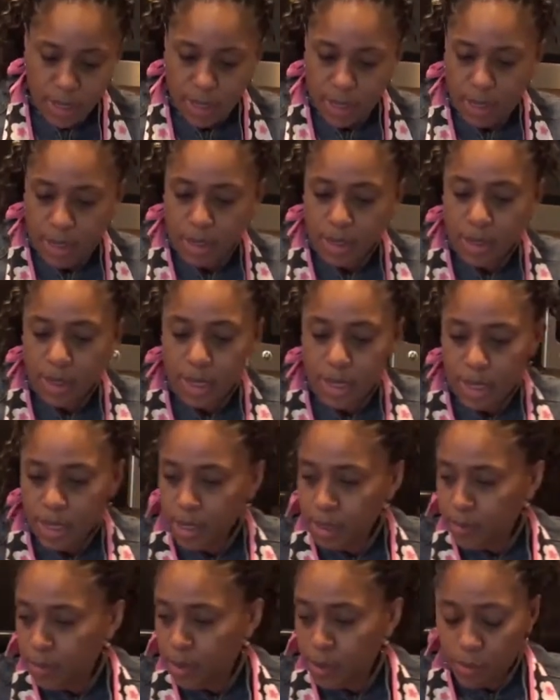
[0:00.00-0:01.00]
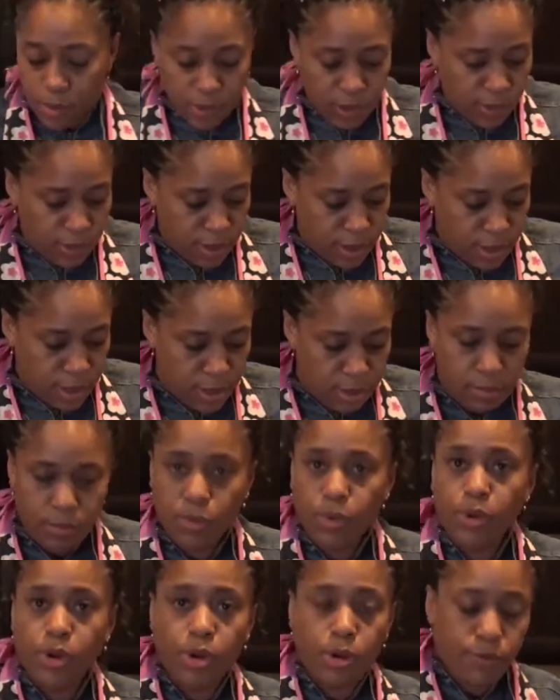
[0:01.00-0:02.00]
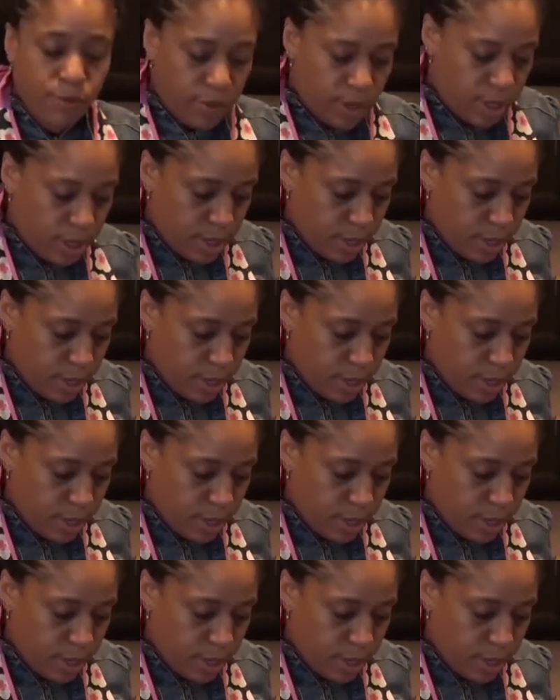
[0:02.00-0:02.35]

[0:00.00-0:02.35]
And again, let me rinse the cutting board off.